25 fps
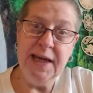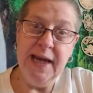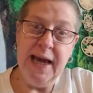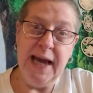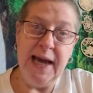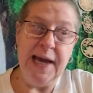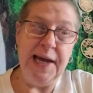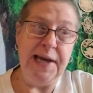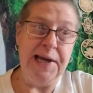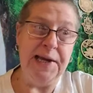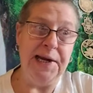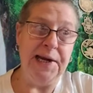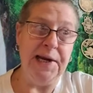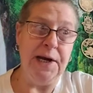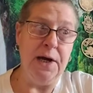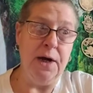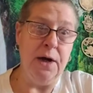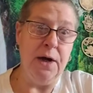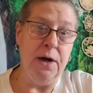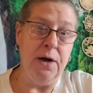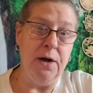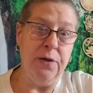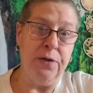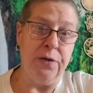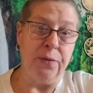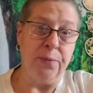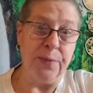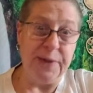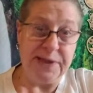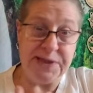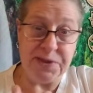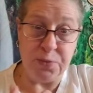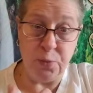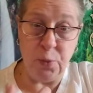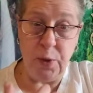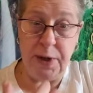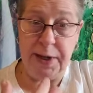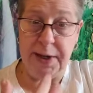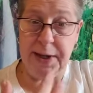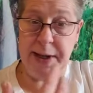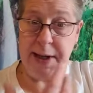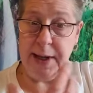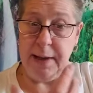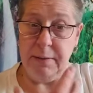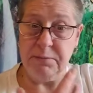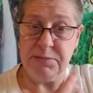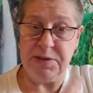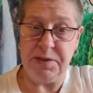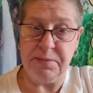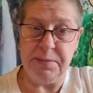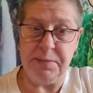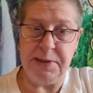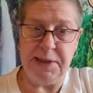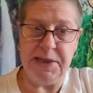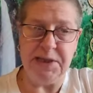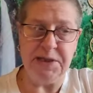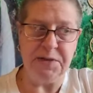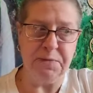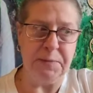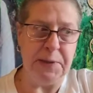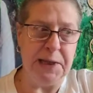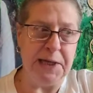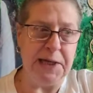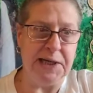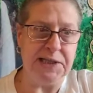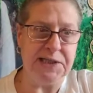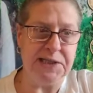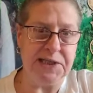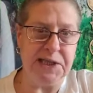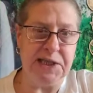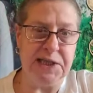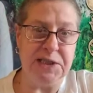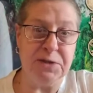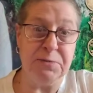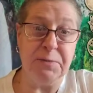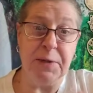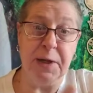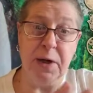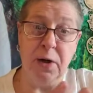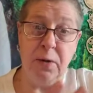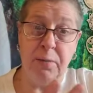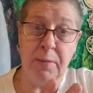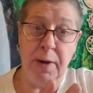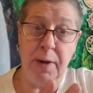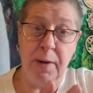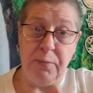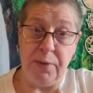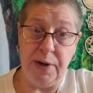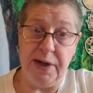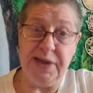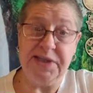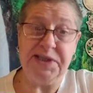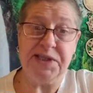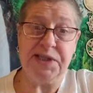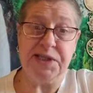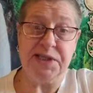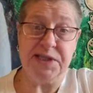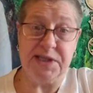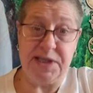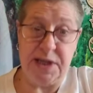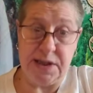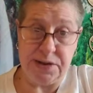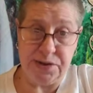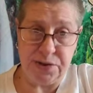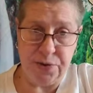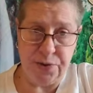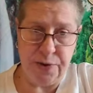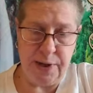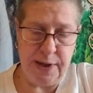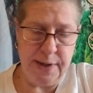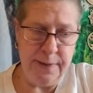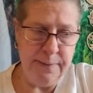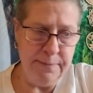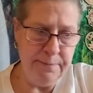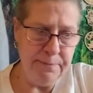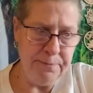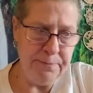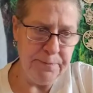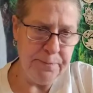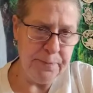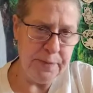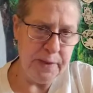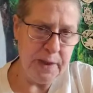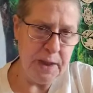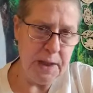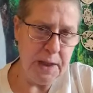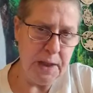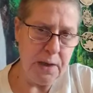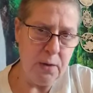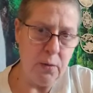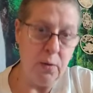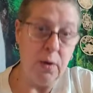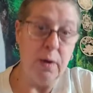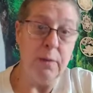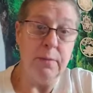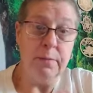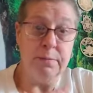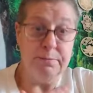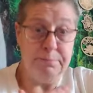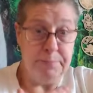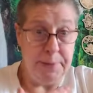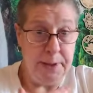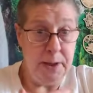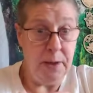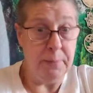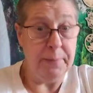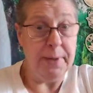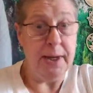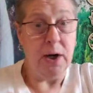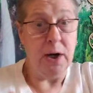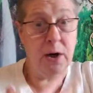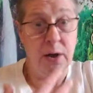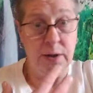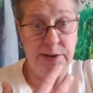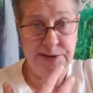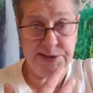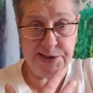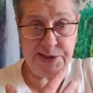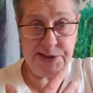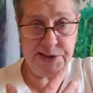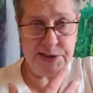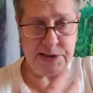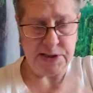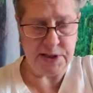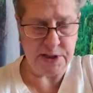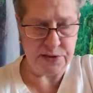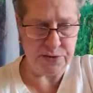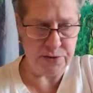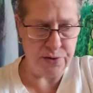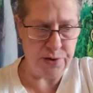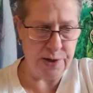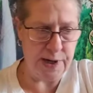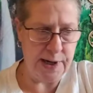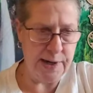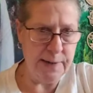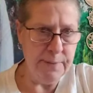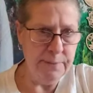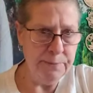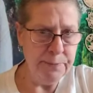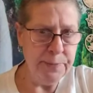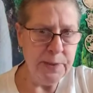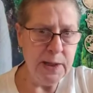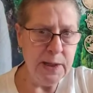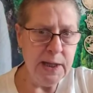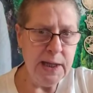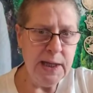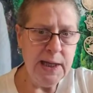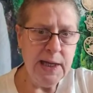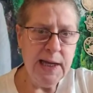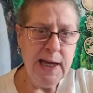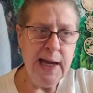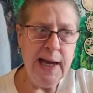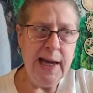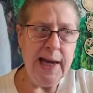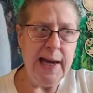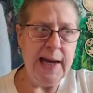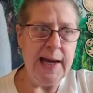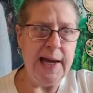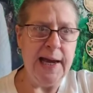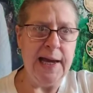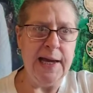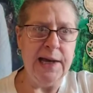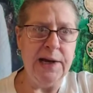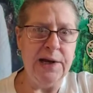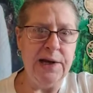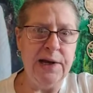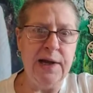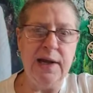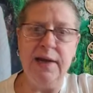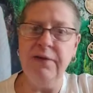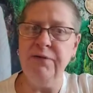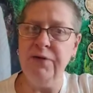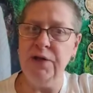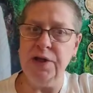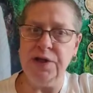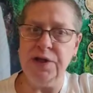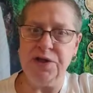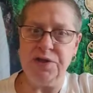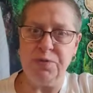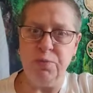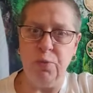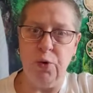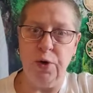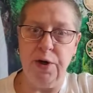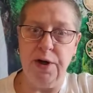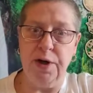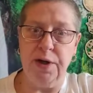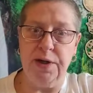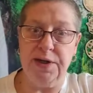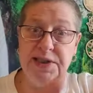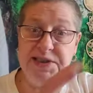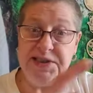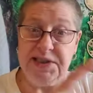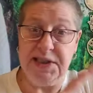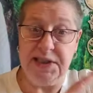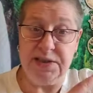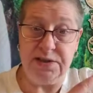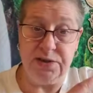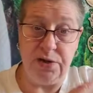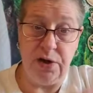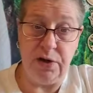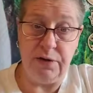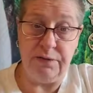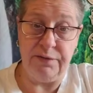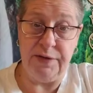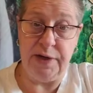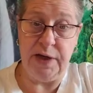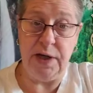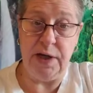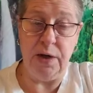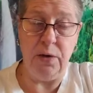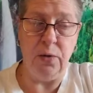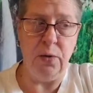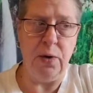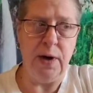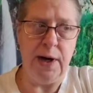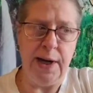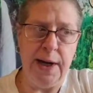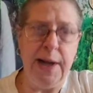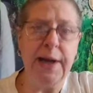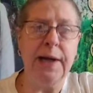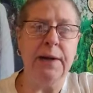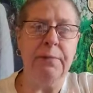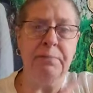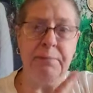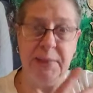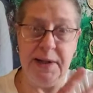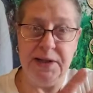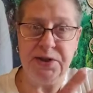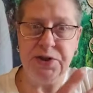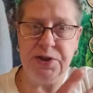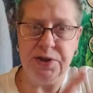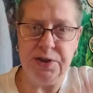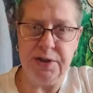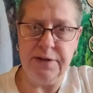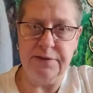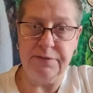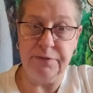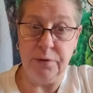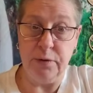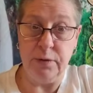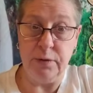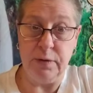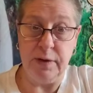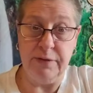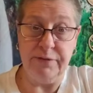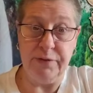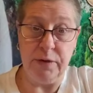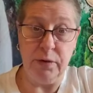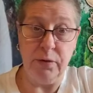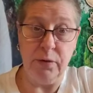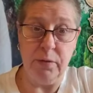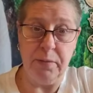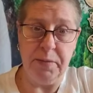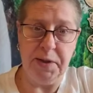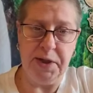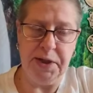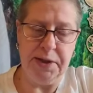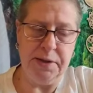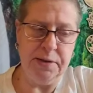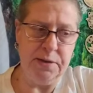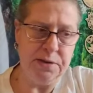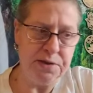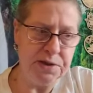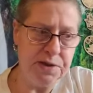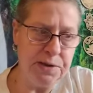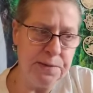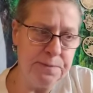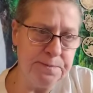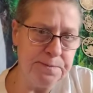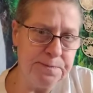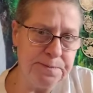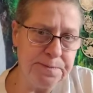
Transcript: And the reason why it came to me is because it has been on my brain since yesterday. Well, been on my heart since yesterday. And even this morning on a TikTok video, I had mentioned it for loving reminders.